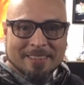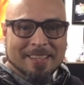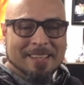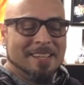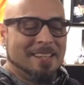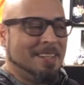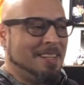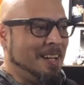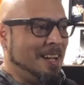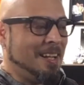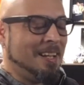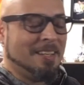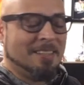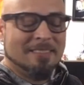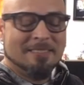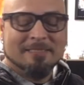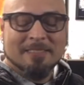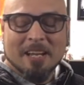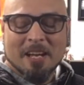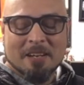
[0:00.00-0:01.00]
And I
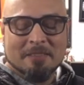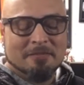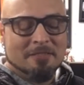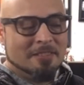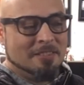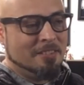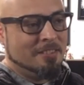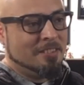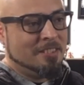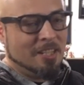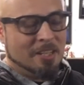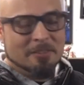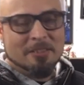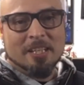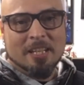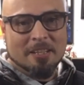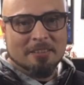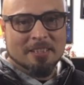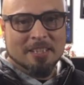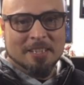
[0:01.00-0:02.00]
have no
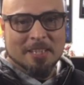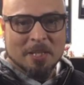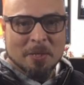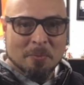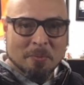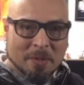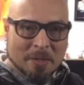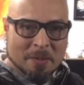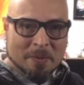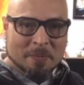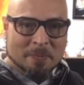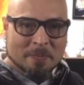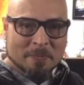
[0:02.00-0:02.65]
doubt that they will.